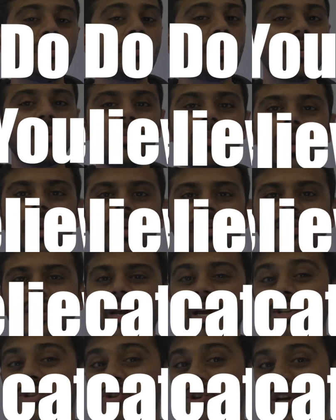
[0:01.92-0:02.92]
do you believe
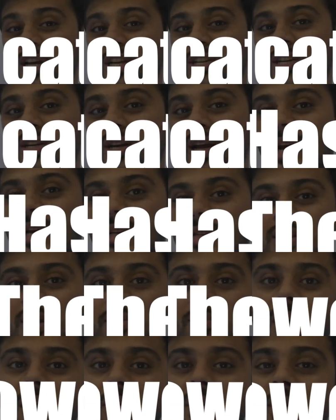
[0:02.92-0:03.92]
education has the
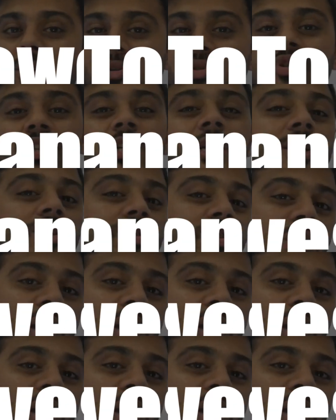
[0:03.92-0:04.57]
power to change